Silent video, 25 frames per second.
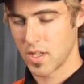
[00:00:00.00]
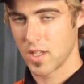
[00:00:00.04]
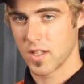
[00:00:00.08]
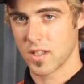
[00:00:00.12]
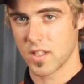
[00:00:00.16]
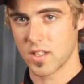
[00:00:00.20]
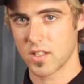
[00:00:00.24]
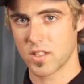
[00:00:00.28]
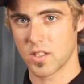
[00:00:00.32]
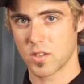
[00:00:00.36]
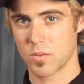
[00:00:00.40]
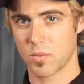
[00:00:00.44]

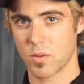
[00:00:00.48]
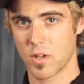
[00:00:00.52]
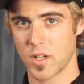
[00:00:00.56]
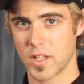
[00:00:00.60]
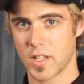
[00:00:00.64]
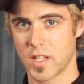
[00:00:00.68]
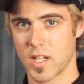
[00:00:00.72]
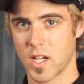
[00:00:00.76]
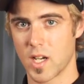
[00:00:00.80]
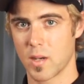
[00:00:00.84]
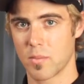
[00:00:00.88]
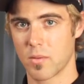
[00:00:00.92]
This is why
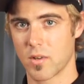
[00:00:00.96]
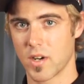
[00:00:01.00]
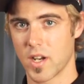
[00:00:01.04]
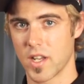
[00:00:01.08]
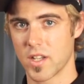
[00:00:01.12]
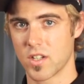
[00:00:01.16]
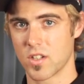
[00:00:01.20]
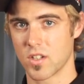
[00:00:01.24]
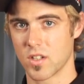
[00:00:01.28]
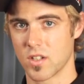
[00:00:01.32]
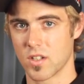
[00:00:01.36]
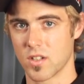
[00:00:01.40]

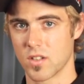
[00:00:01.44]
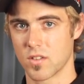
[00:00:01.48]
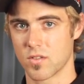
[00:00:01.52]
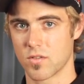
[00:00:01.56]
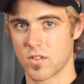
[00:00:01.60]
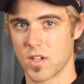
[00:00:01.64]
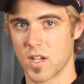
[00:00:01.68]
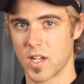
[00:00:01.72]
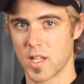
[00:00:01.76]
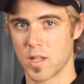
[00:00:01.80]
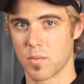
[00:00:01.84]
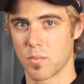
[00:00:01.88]
carburation is
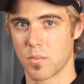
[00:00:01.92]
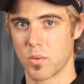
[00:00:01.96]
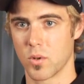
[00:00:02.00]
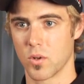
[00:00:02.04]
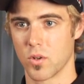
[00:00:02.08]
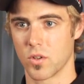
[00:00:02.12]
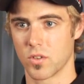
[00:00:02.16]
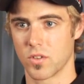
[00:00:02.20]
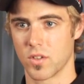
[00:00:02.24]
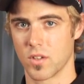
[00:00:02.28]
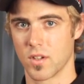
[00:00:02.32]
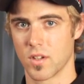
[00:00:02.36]
really
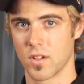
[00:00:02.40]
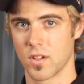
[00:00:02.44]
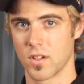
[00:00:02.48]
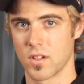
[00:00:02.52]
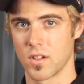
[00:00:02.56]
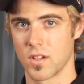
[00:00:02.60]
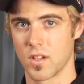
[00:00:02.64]
important.